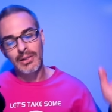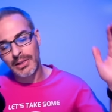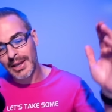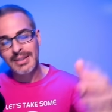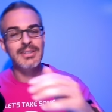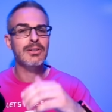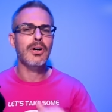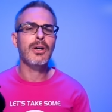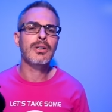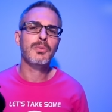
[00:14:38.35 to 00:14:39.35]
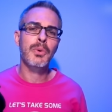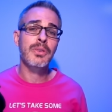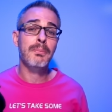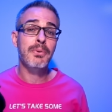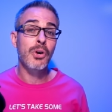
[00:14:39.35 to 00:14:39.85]
Let's start with
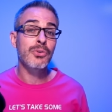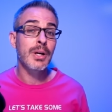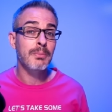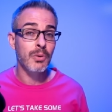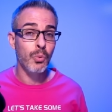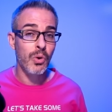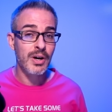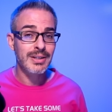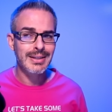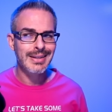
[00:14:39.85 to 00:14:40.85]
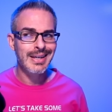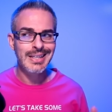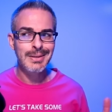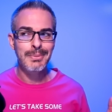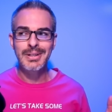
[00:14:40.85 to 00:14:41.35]
the Pro number one, and
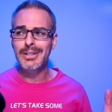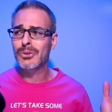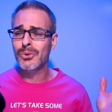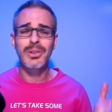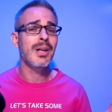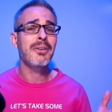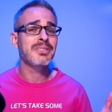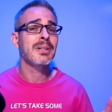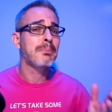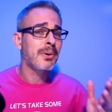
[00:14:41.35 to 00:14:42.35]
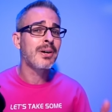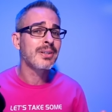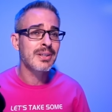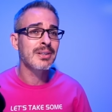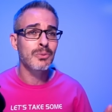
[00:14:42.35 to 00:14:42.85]
anybody who loves a
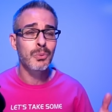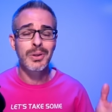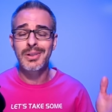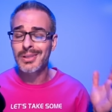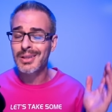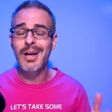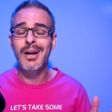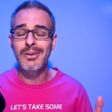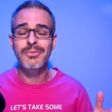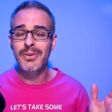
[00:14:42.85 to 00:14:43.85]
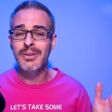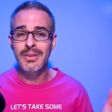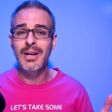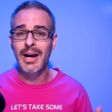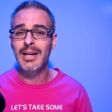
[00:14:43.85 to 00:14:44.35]
bargain will love
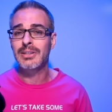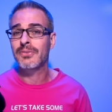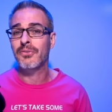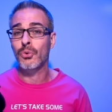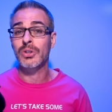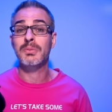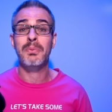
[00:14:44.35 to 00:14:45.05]
the ID4